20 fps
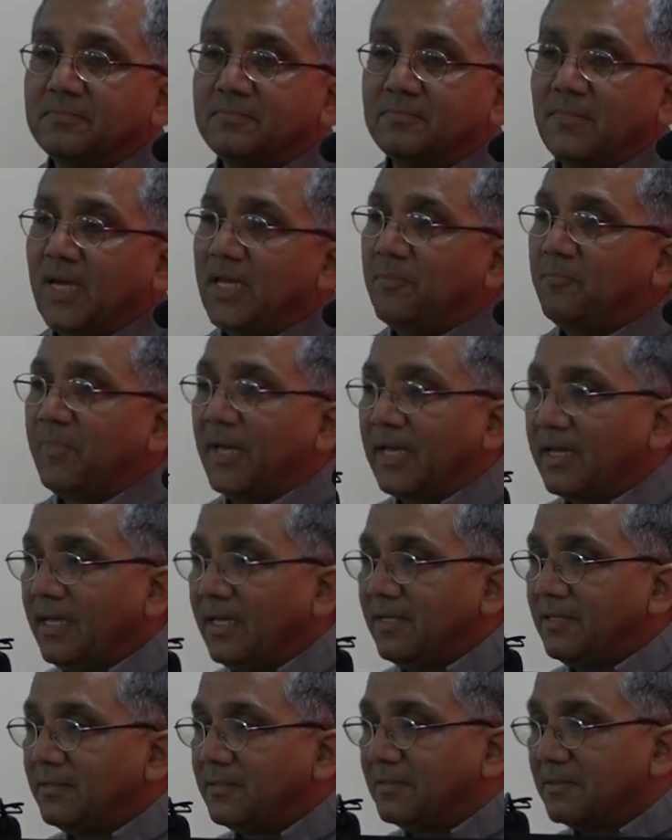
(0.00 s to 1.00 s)
by
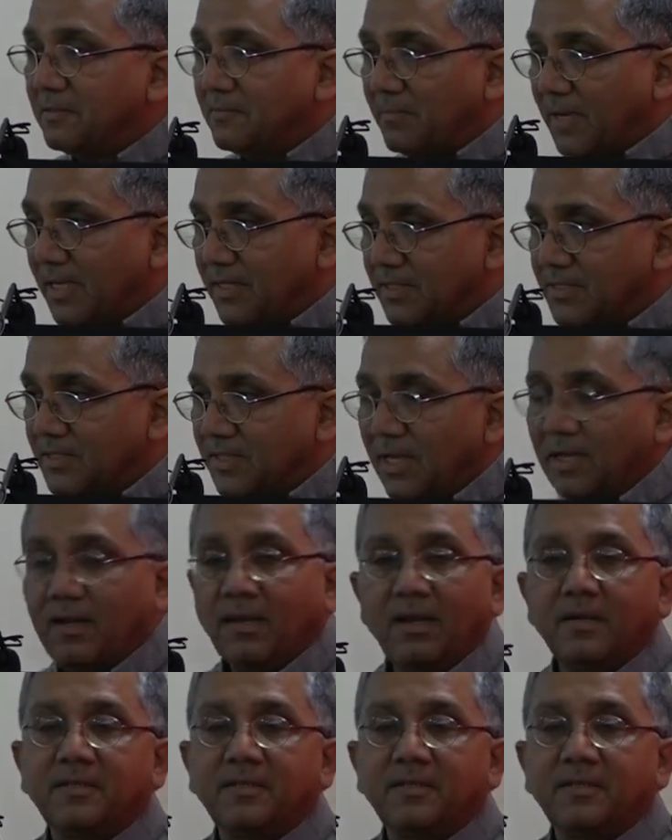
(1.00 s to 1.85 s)
begging by a single